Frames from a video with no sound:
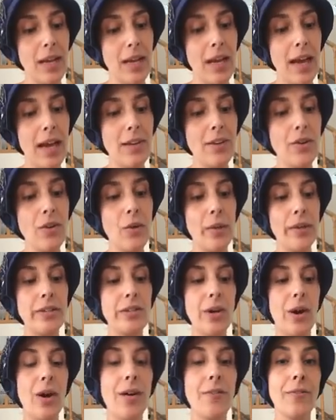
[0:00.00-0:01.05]
And you're going
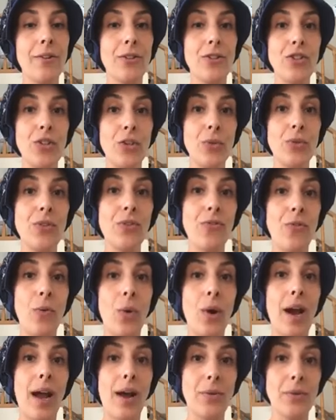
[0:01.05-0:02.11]
to offer 2 to
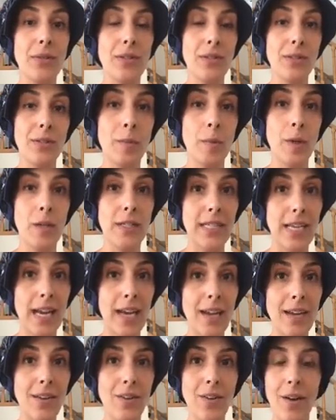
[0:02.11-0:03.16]
4 ounces per
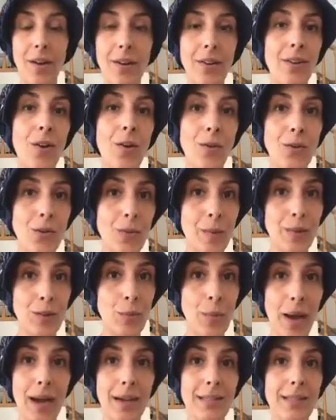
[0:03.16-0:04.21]
day. You're not going to go too much
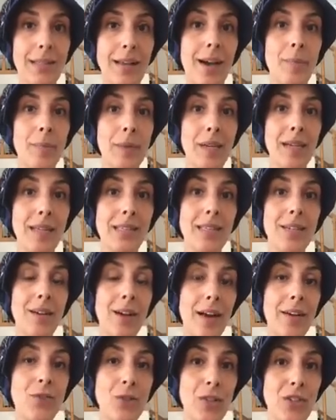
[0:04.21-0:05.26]
past that because their
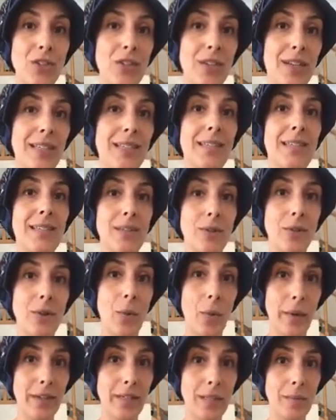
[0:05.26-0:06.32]
hydration is still
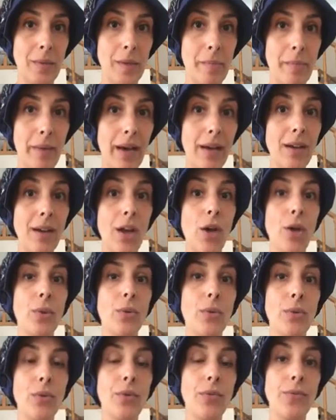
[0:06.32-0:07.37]
going to be met
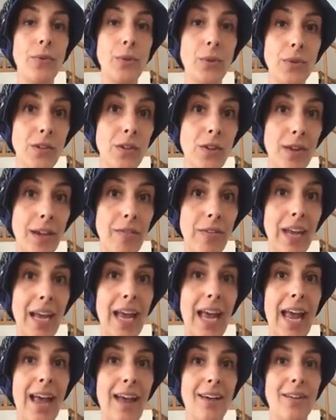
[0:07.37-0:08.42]
through the foods you're
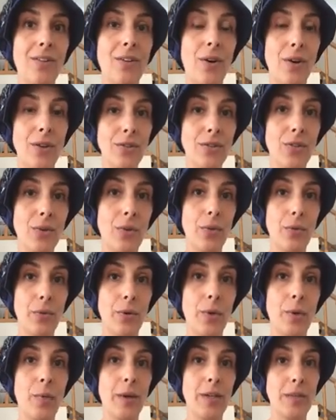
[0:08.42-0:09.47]
giving and also
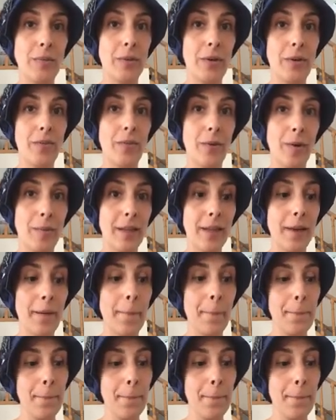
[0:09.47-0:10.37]
through breast milk or formula.